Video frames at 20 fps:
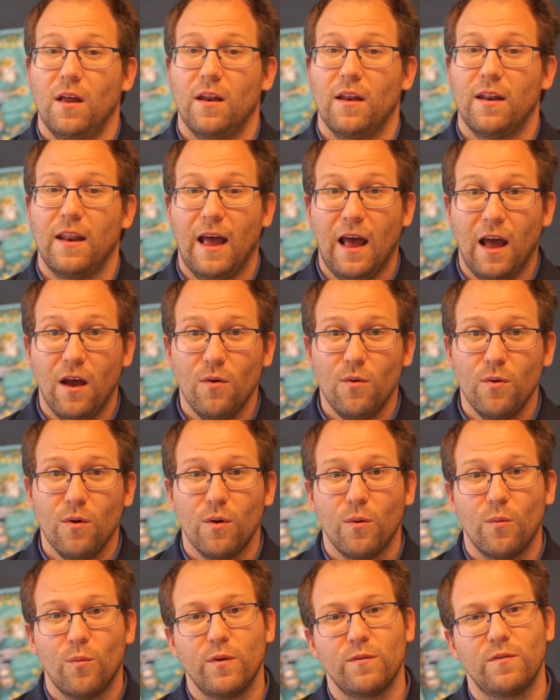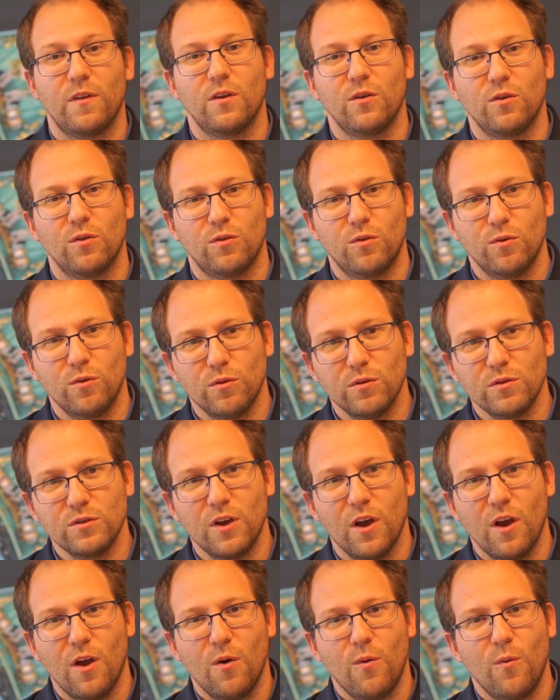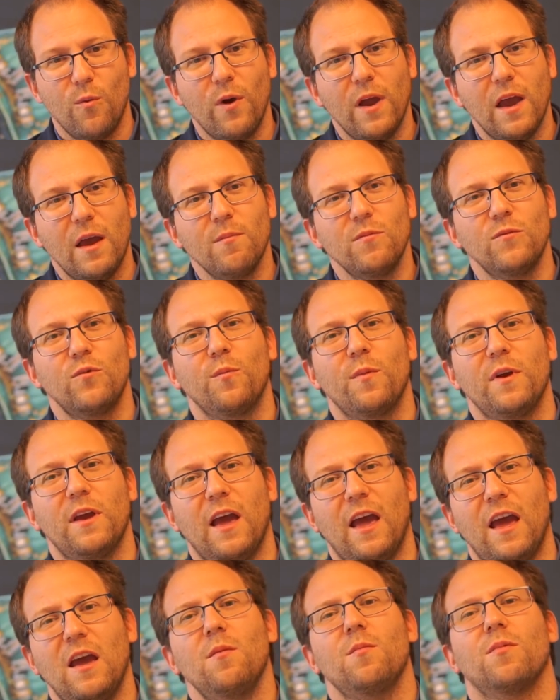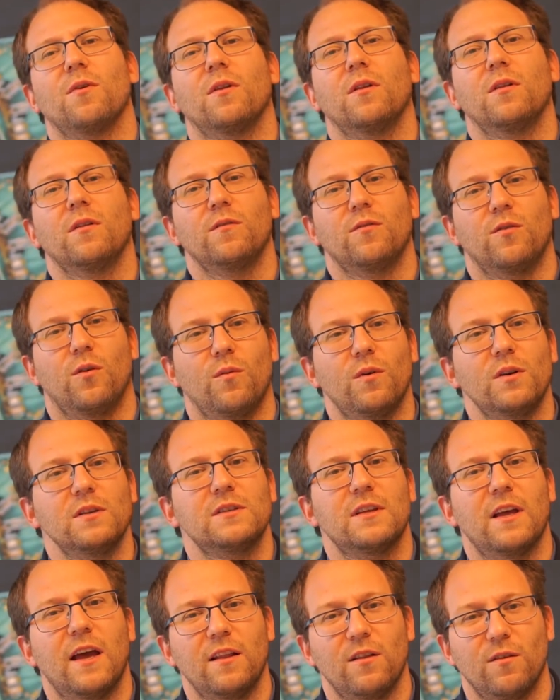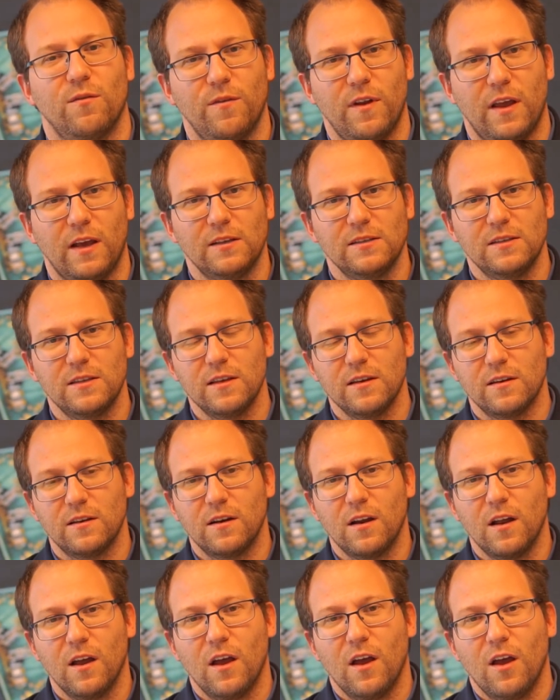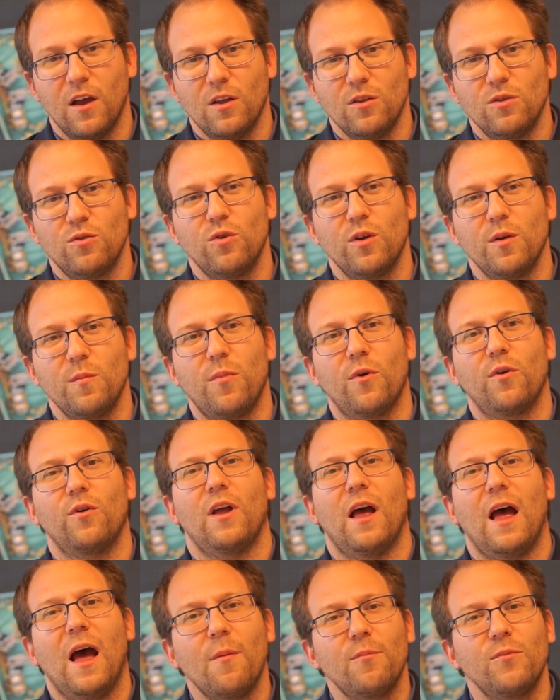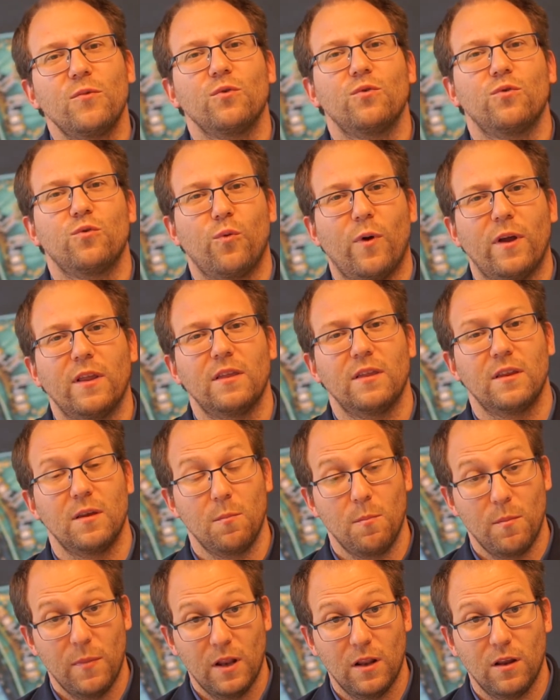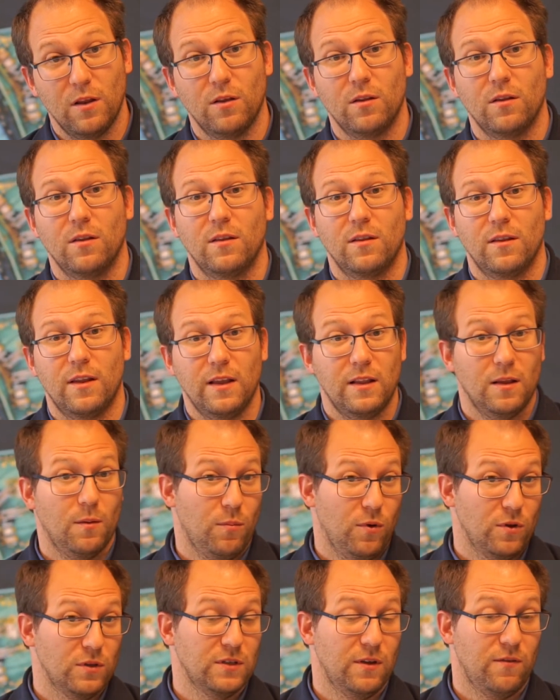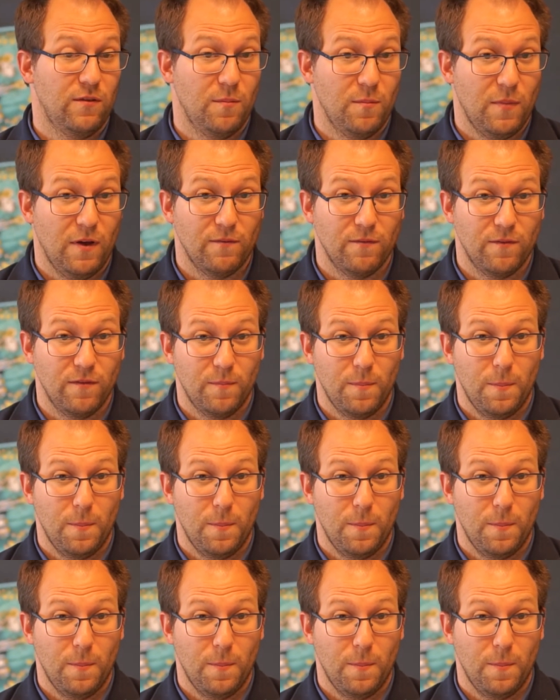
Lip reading: Now, with the new tools, we aim to be able, towards the end of next year, to import up to 20 million data points every month.